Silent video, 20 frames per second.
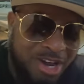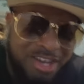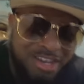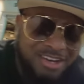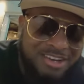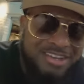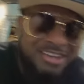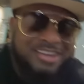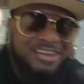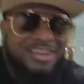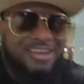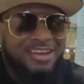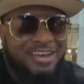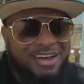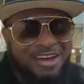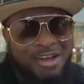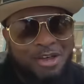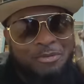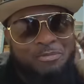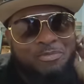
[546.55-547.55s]
right?
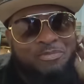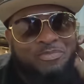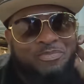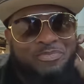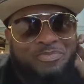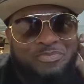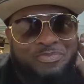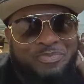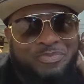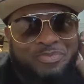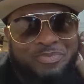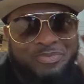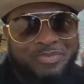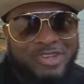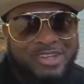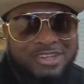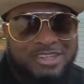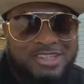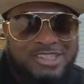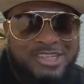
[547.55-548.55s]
Um,
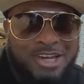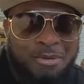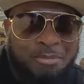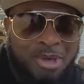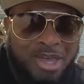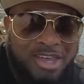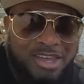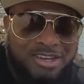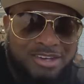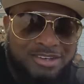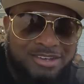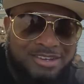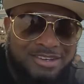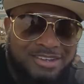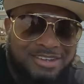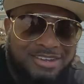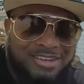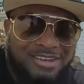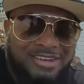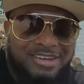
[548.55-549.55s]
Charmaine
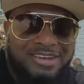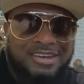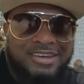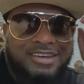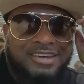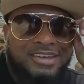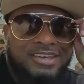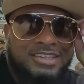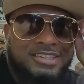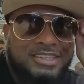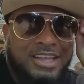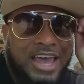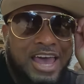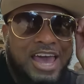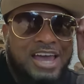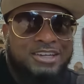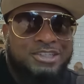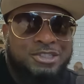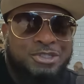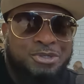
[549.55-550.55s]
is the
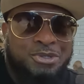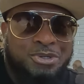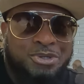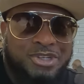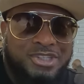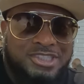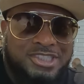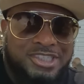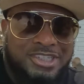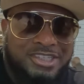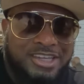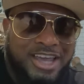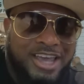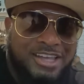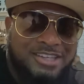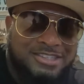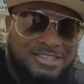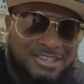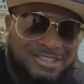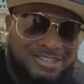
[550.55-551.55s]
actual. She
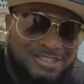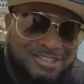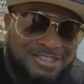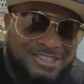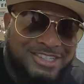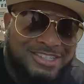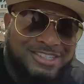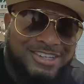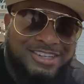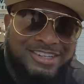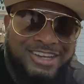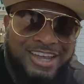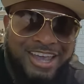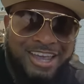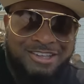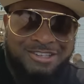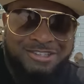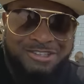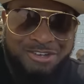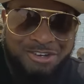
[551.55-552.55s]
dances. She's a
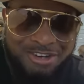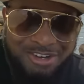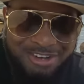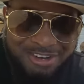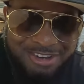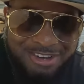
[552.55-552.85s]
dancer,